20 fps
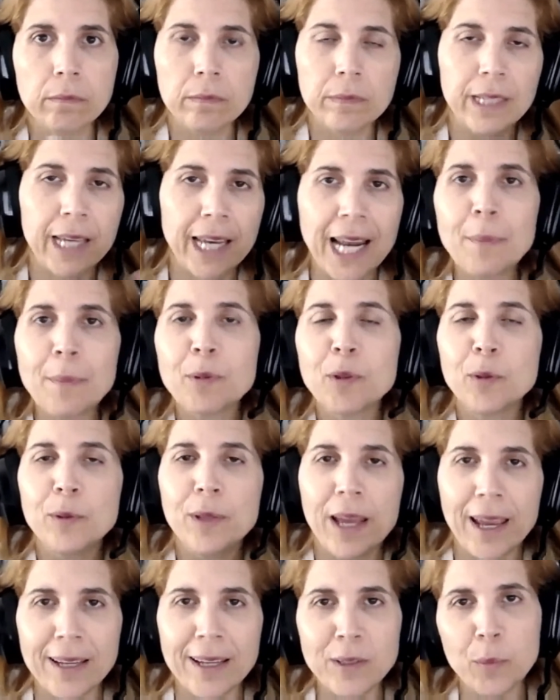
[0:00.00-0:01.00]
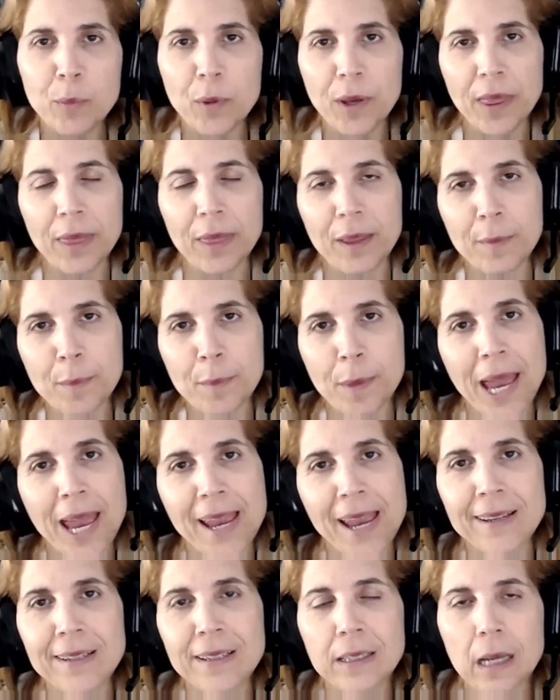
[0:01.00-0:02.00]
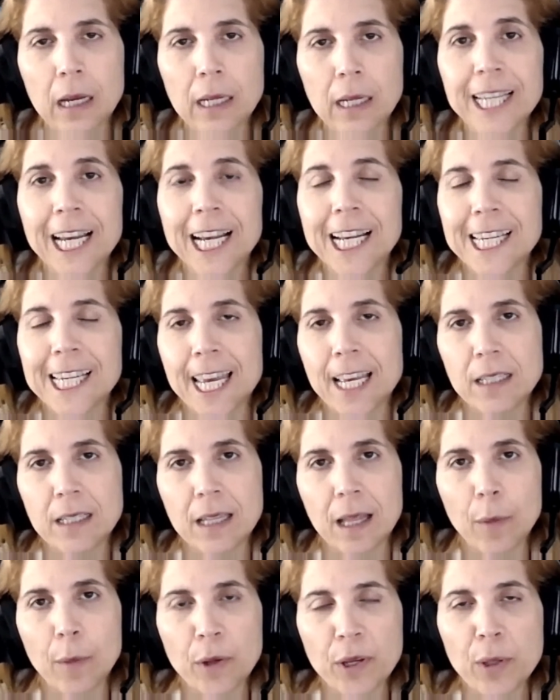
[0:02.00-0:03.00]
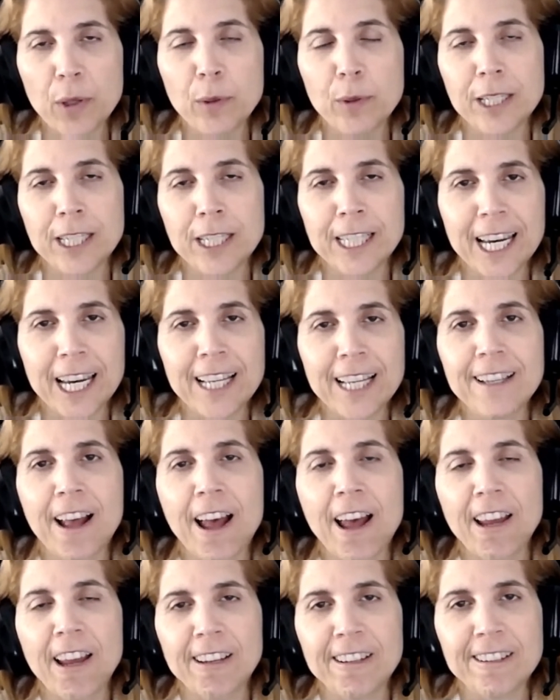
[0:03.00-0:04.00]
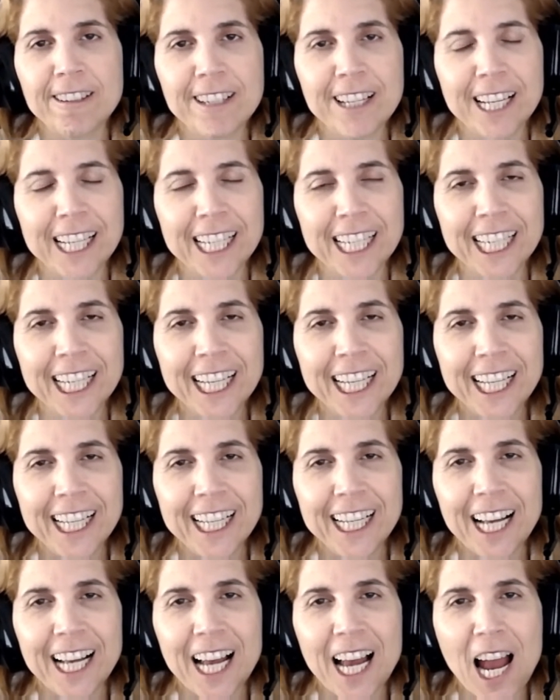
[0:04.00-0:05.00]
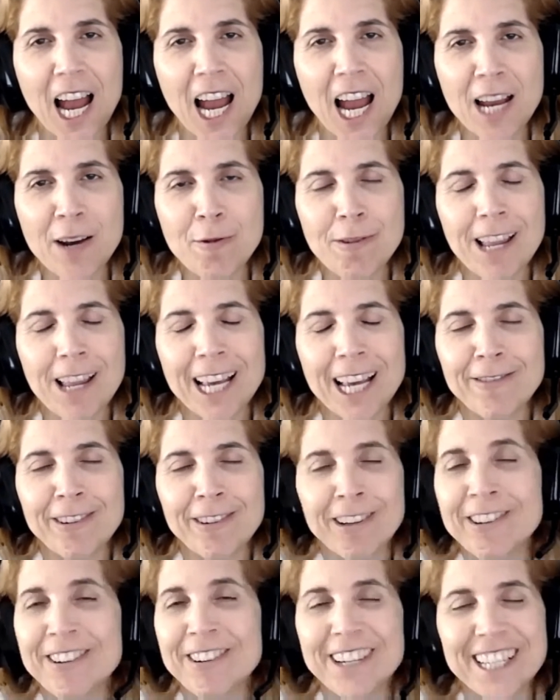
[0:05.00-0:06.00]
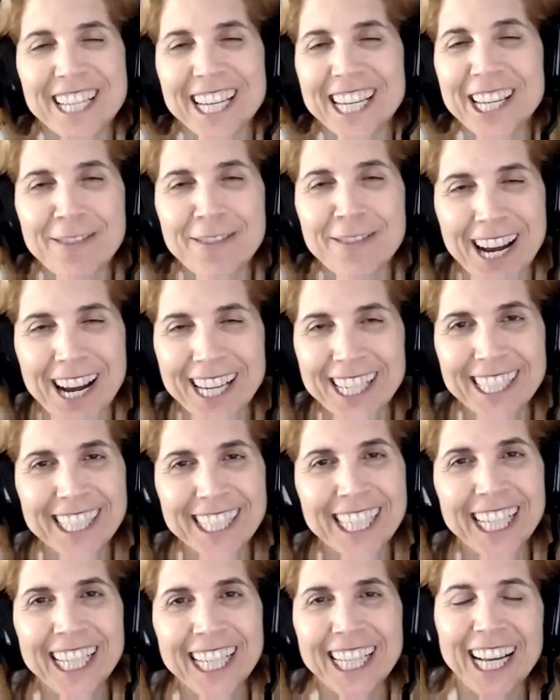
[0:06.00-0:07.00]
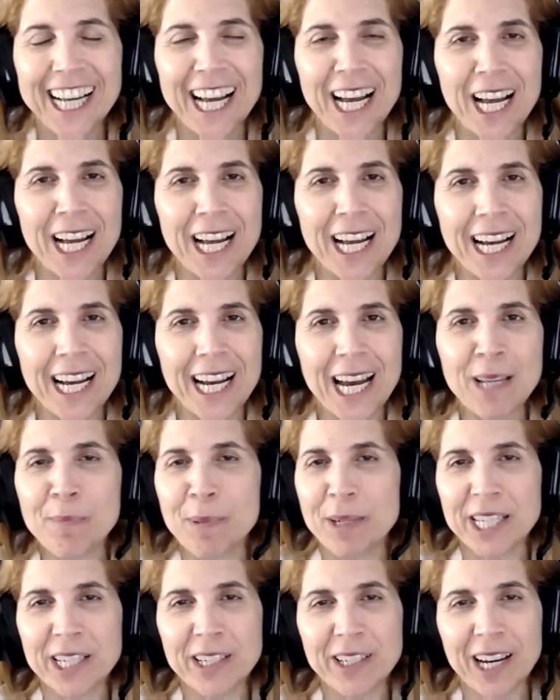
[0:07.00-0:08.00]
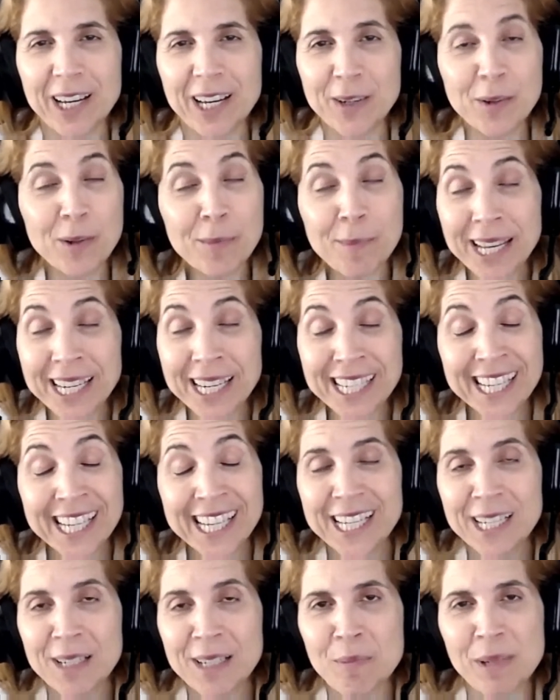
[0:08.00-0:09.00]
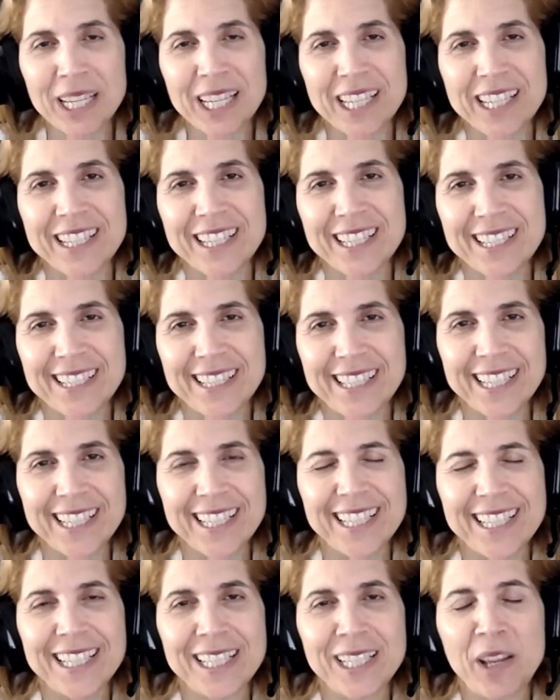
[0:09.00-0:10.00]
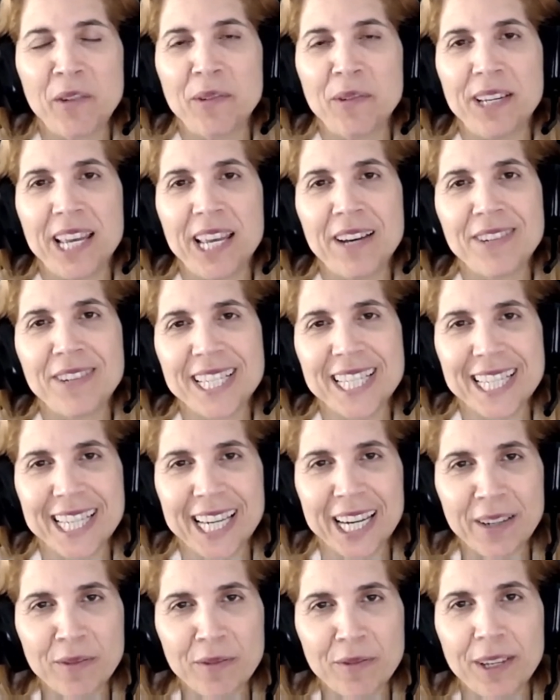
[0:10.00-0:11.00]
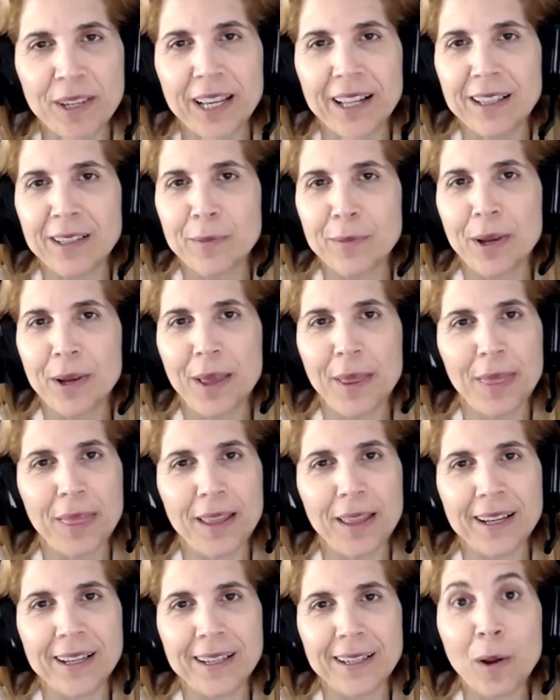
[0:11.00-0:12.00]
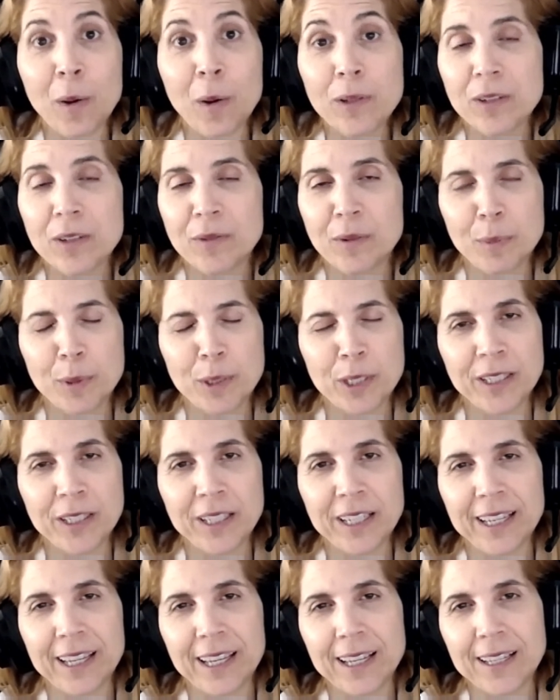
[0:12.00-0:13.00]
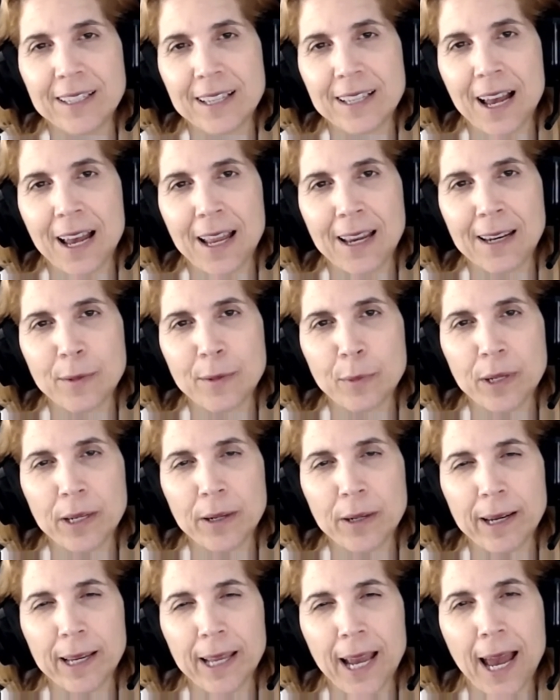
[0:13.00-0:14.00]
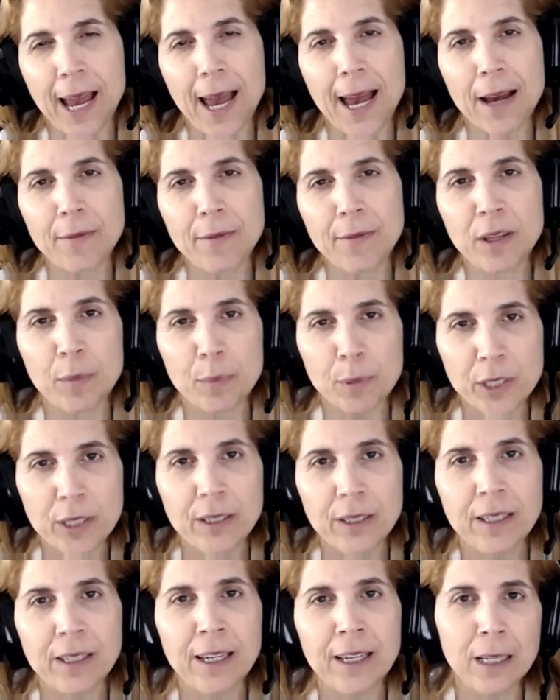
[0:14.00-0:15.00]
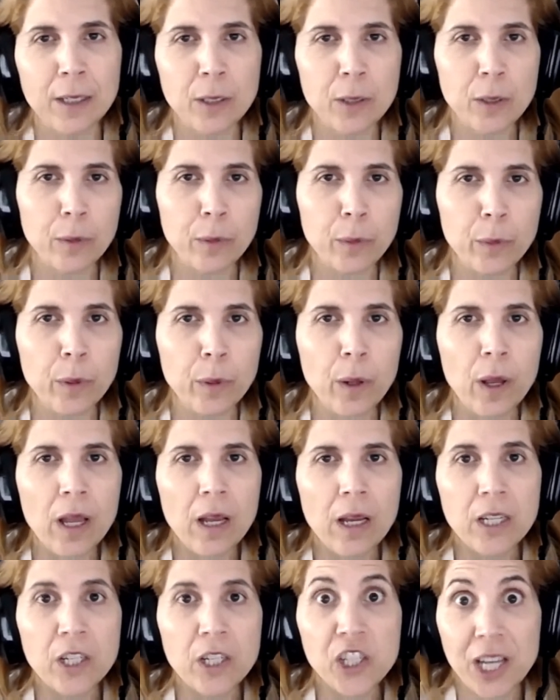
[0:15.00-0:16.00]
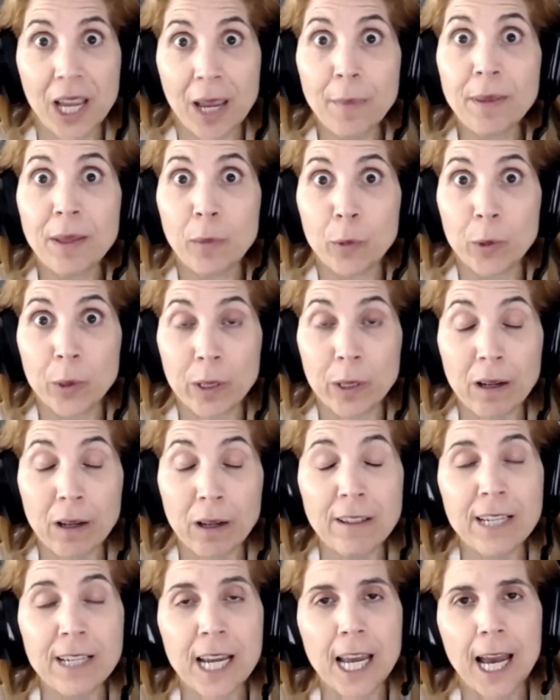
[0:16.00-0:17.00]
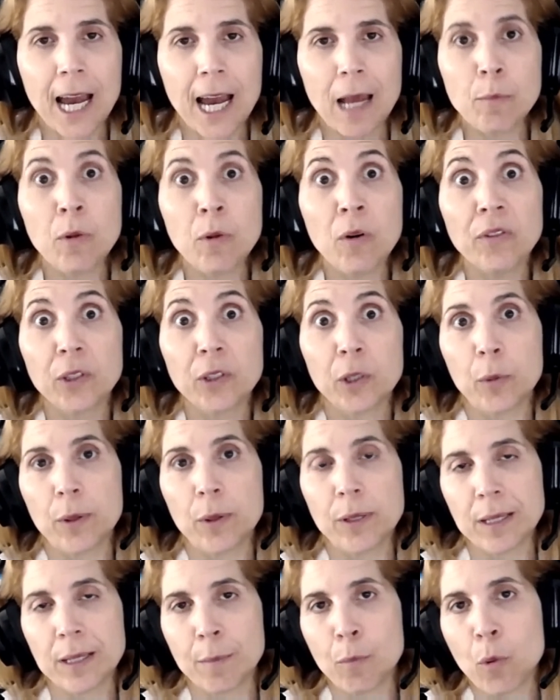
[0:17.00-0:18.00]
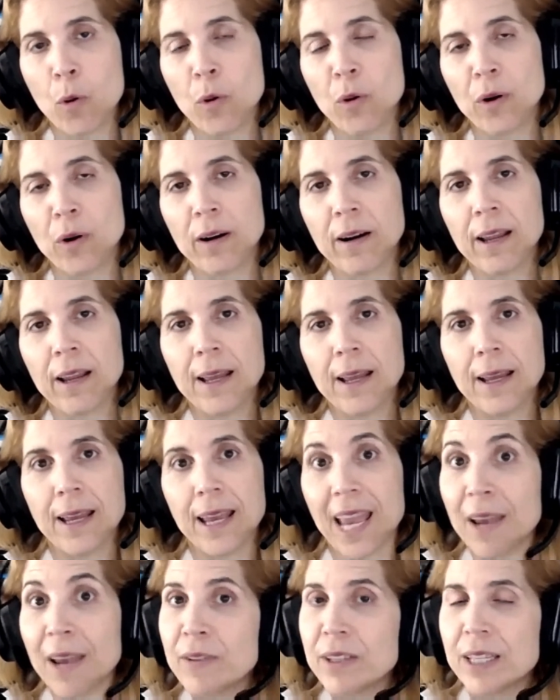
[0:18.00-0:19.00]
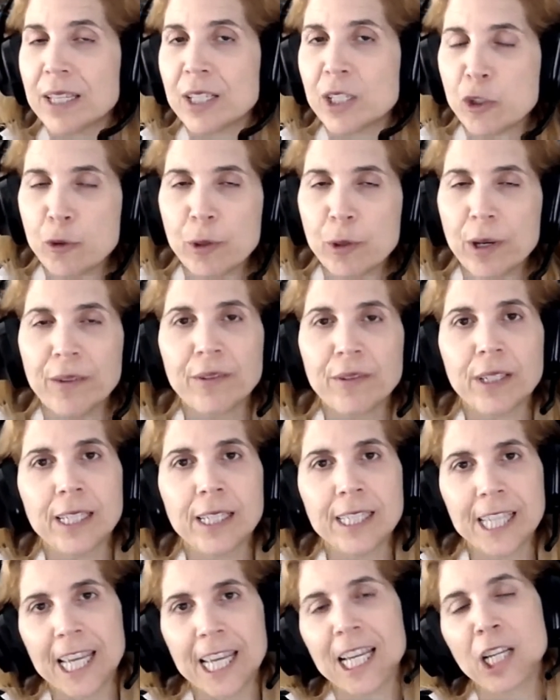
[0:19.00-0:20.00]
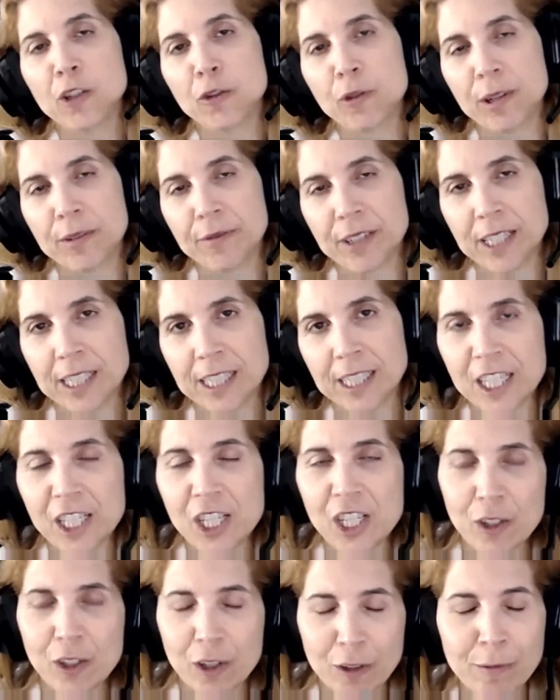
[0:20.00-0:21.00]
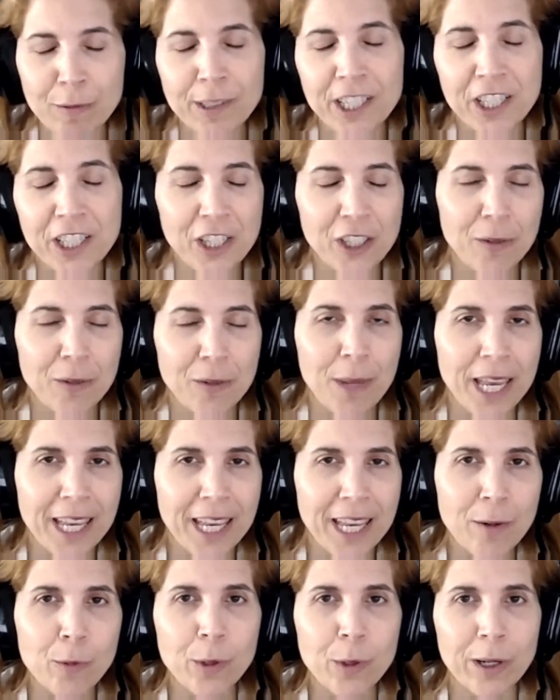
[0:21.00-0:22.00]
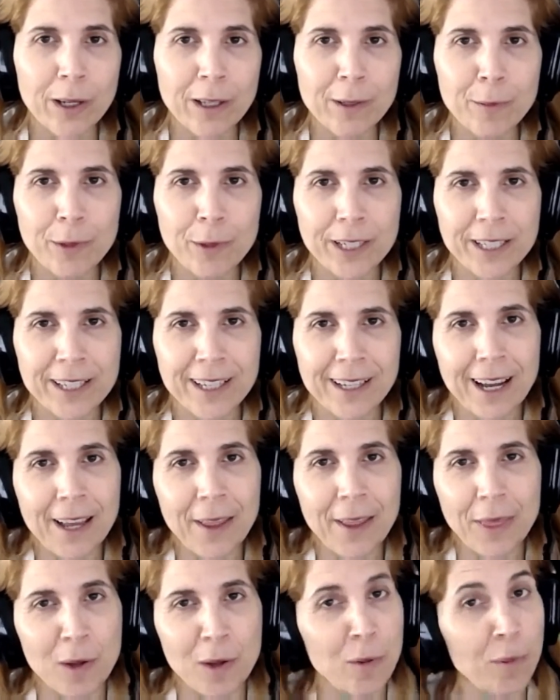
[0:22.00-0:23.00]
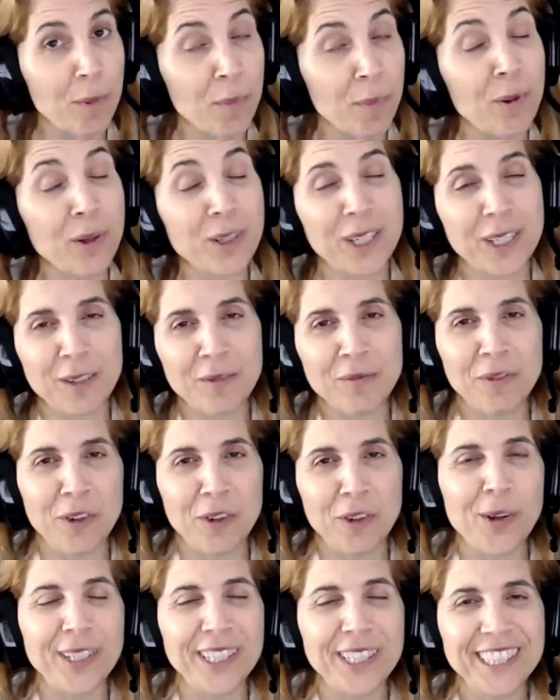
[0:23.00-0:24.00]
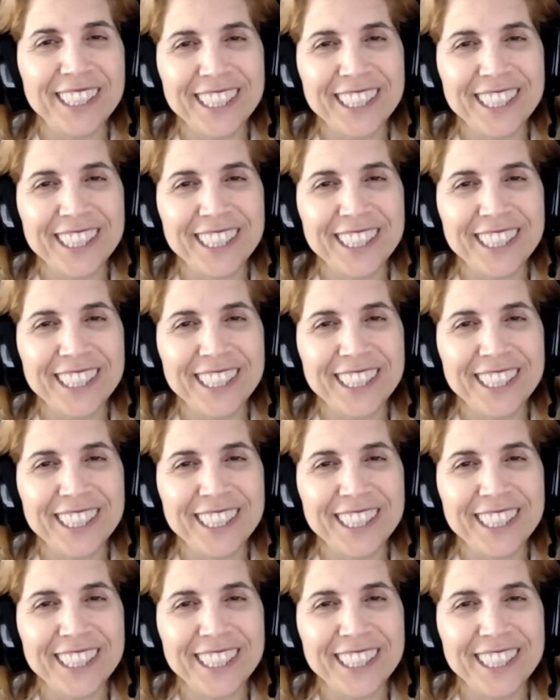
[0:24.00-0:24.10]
get up to date with the main techniques that we use in data science. And I would like to encourage anyone, and particularly women, because this is definitely a fascinating field with loads of opportunities, and we really have the opportunity to shape the world and move towards a more evidence-driven, data-driven decision-making world, which I think would be positive for all.